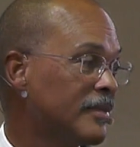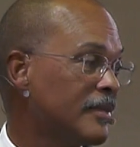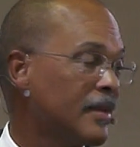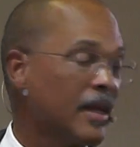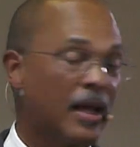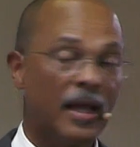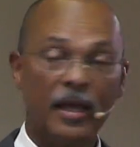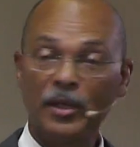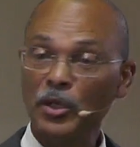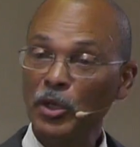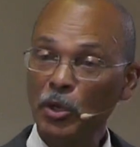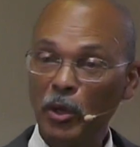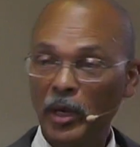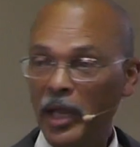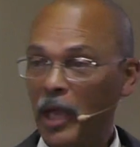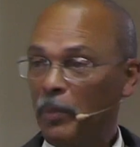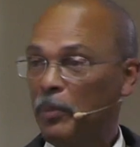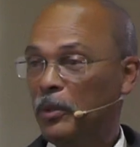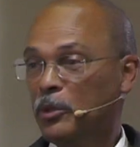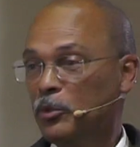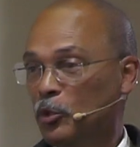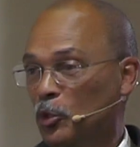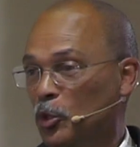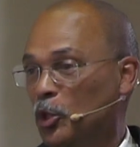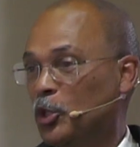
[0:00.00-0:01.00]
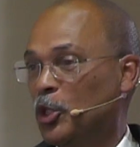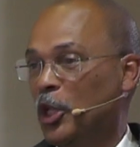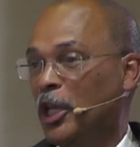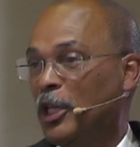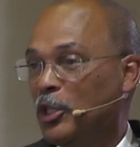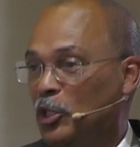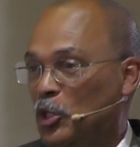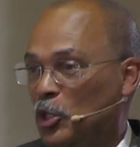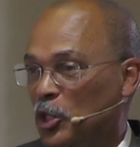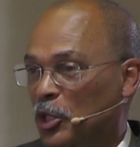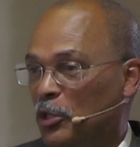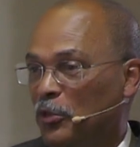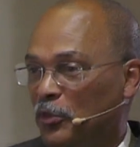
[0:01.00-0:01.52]
And you know what happens when you change
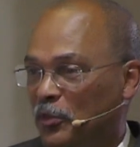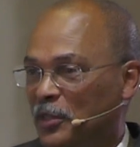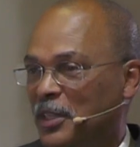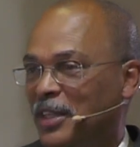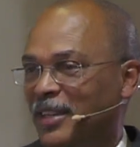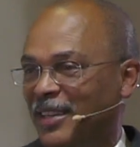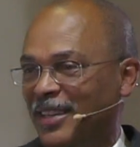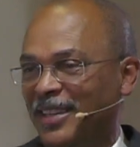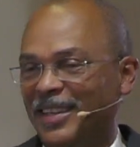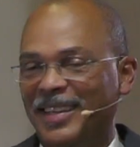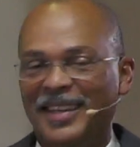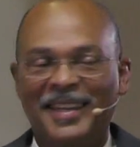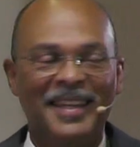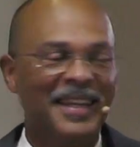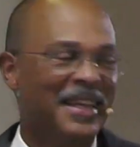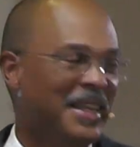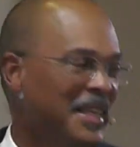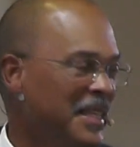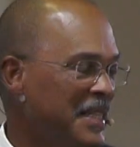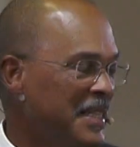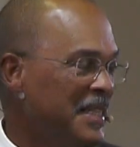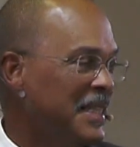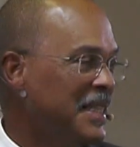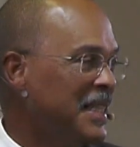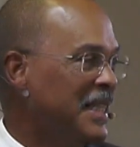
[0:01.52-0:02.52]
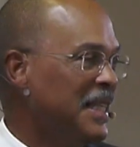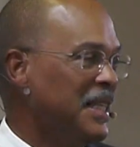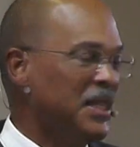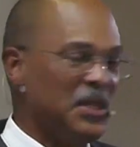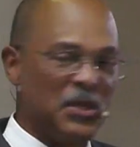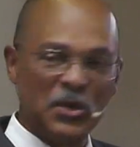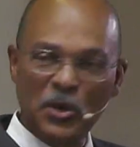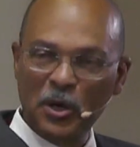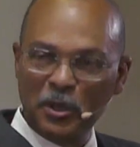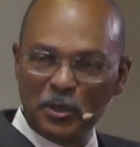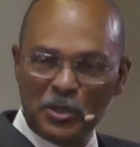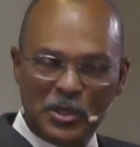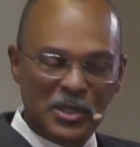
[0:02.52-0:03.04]
shift? You
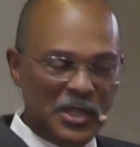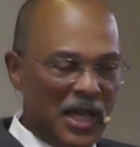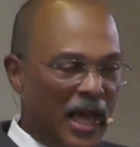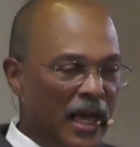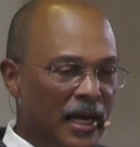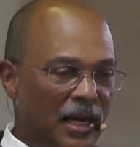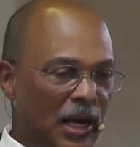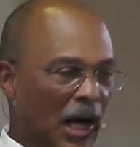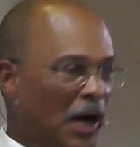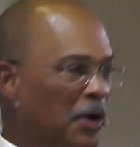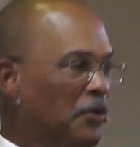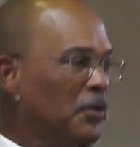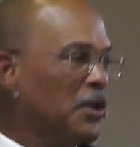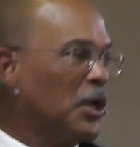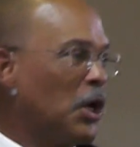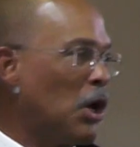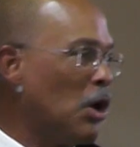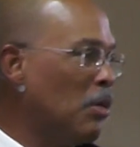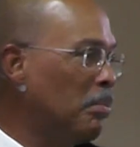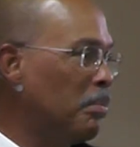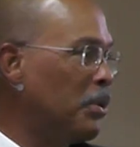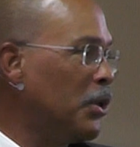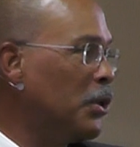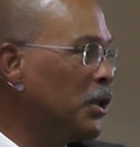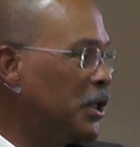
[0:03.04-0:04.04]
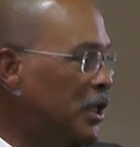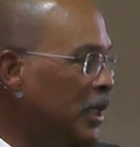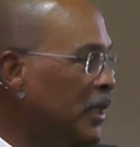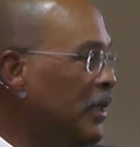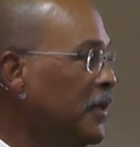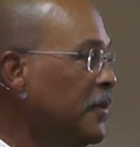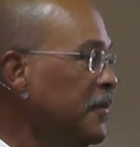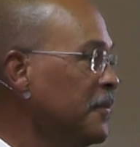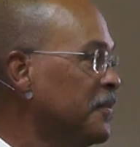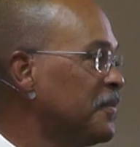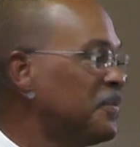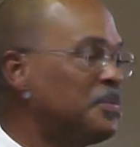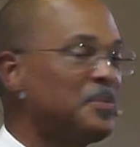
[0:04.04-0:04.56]
got to sign out the computer,
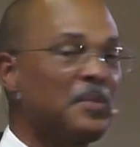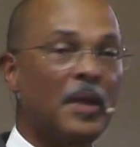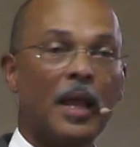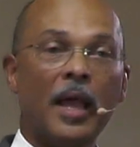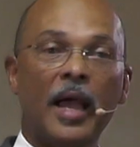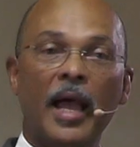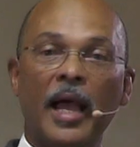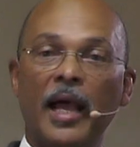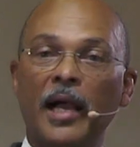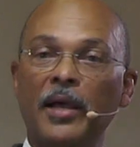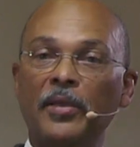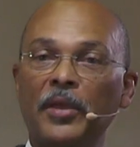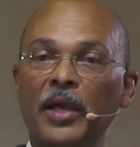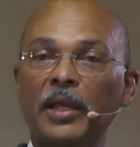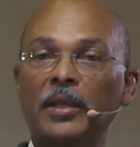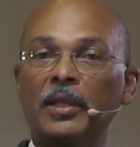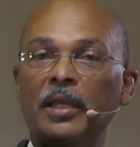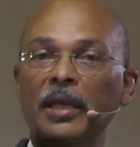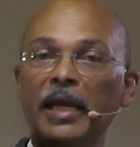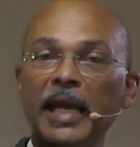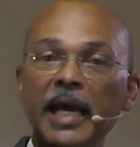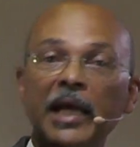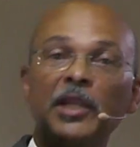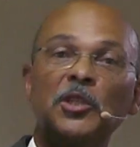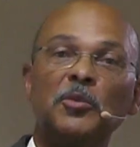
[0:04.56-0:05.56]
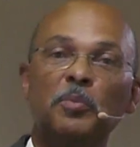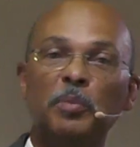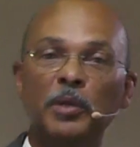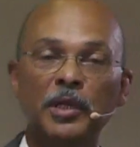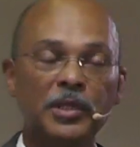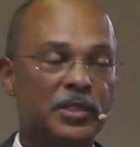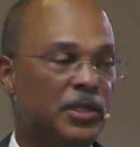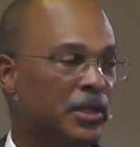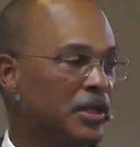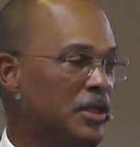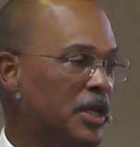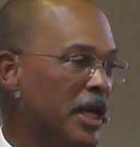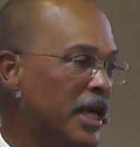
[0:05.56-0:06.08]
and then the next
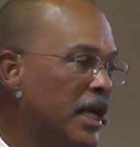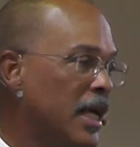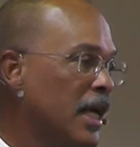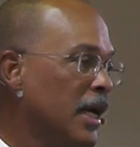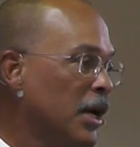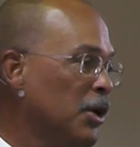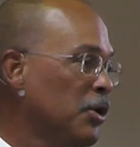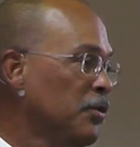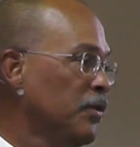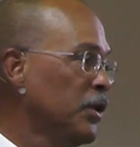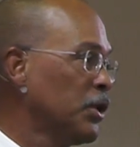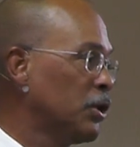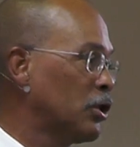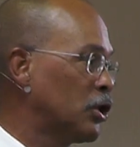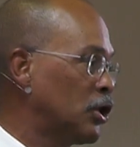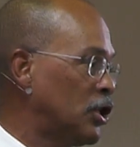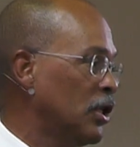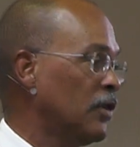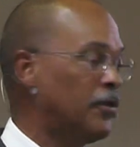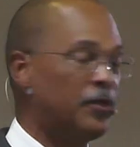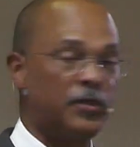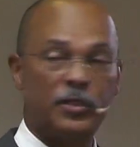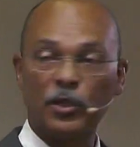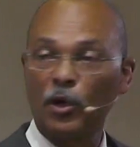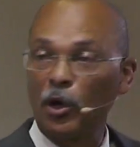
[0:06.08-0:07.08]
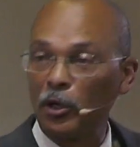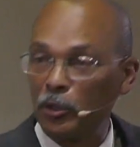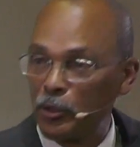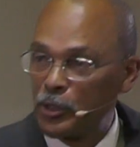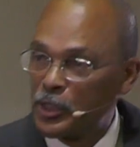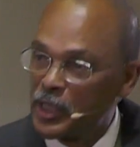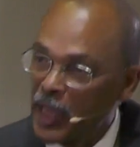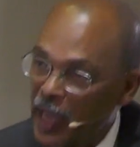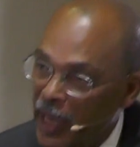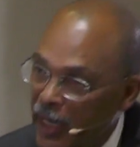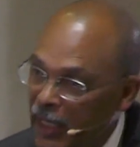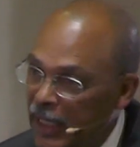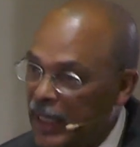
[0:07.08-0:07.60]
person taking over your shift got to
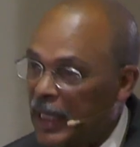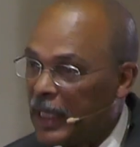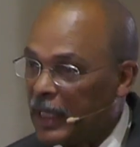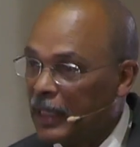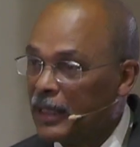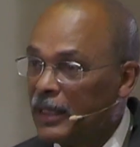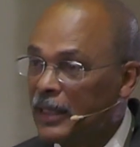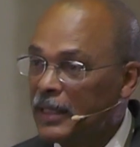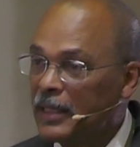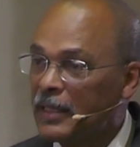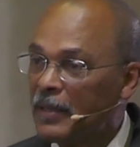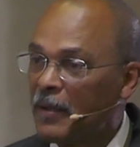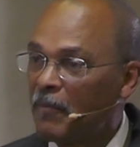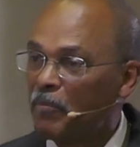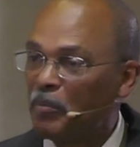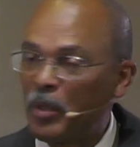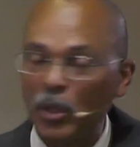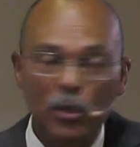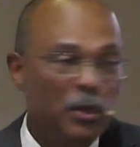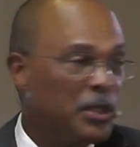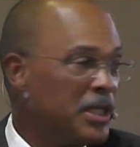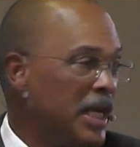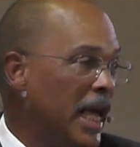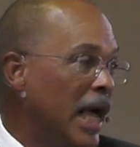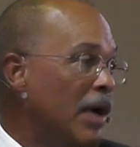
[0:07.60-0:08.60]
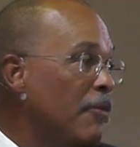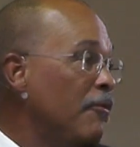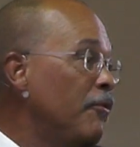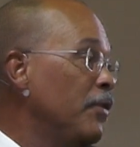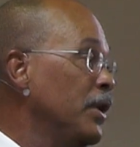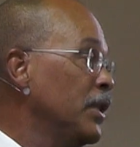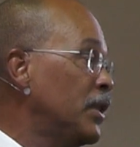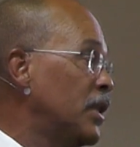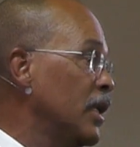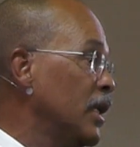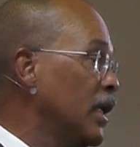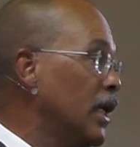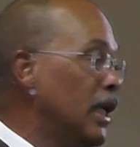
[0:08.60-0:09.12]
sign in, because
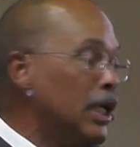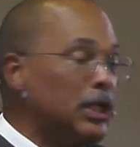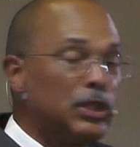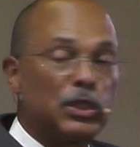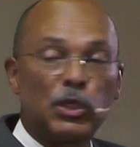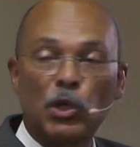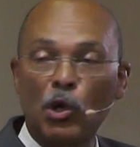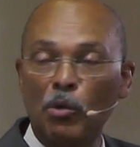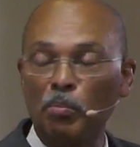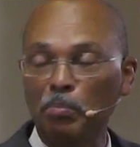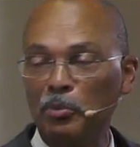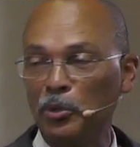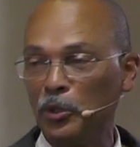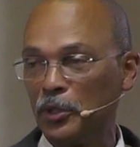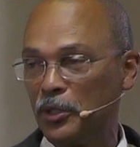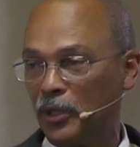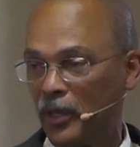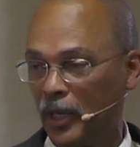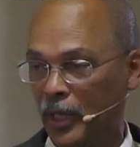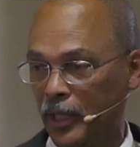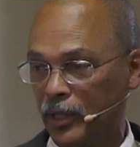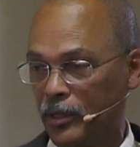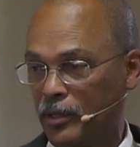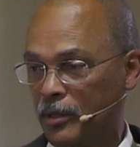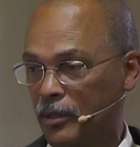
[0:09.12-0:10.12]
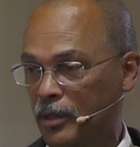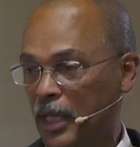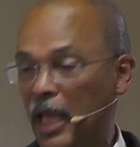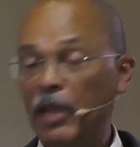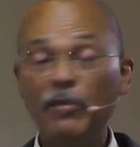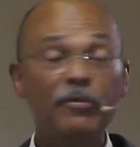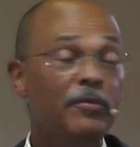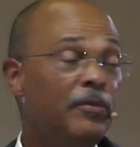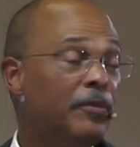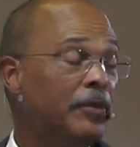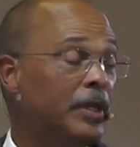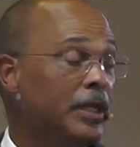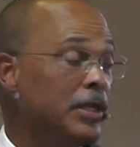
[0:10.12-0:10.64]
everything is computerized.
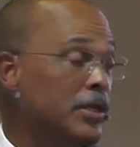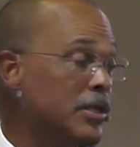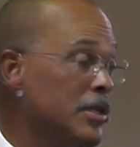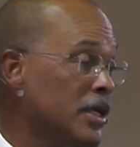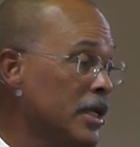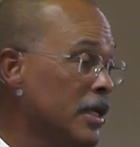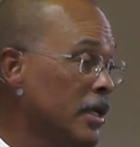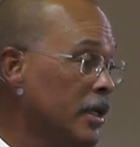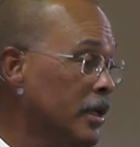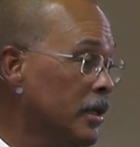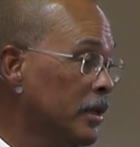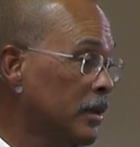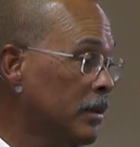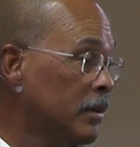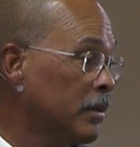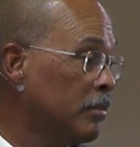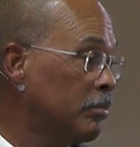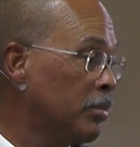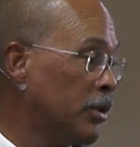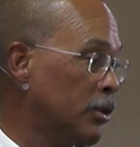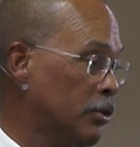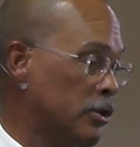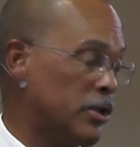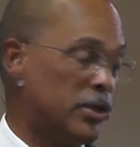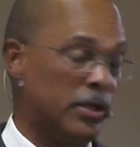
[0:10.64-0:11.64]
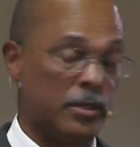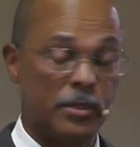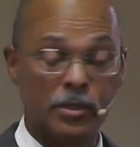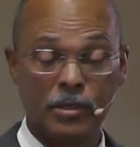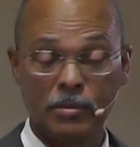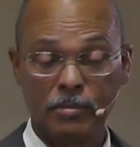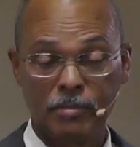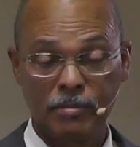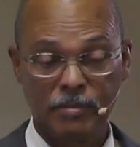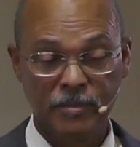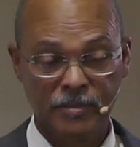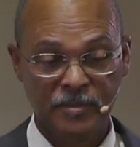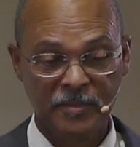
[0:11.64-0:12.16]
Every single process.
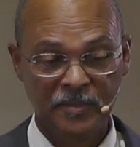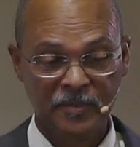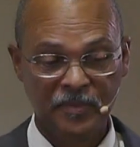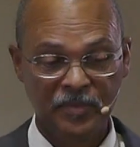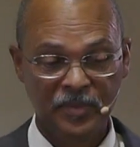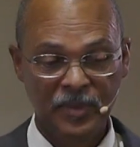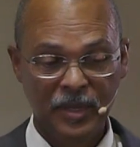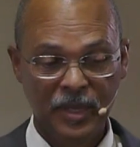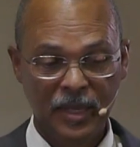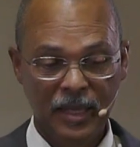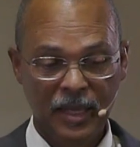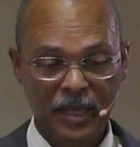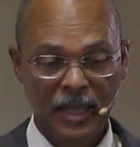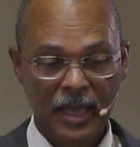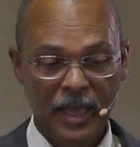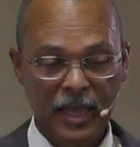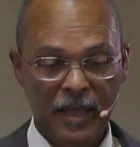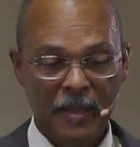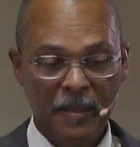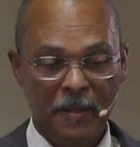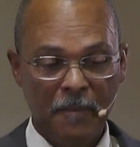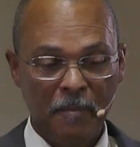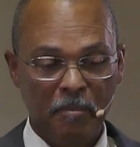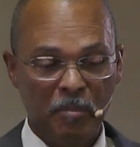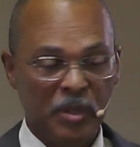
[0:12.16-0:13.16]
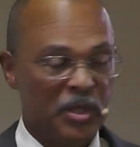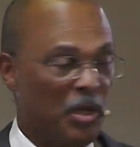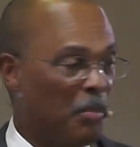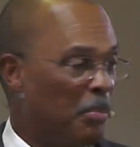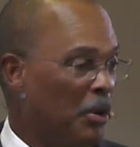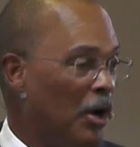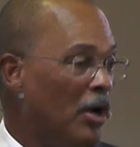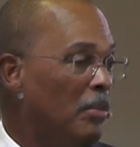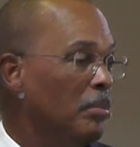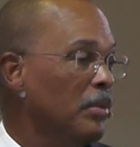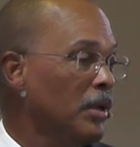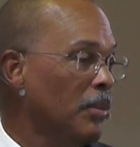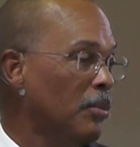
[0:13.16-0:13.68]
But the
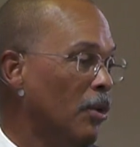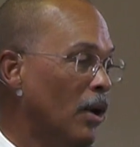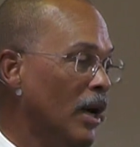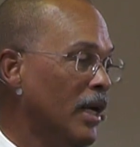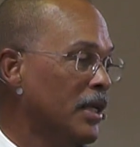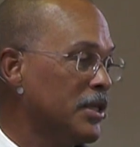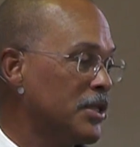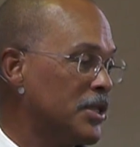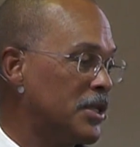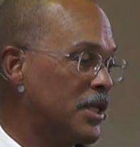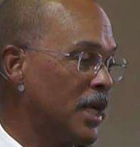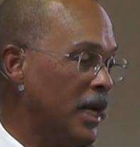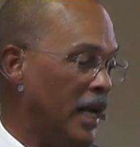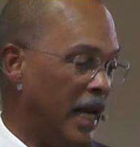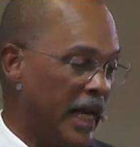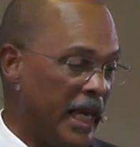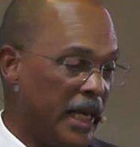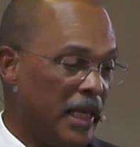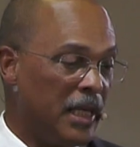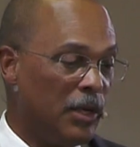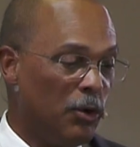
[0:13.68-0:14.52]
problem was, the lady who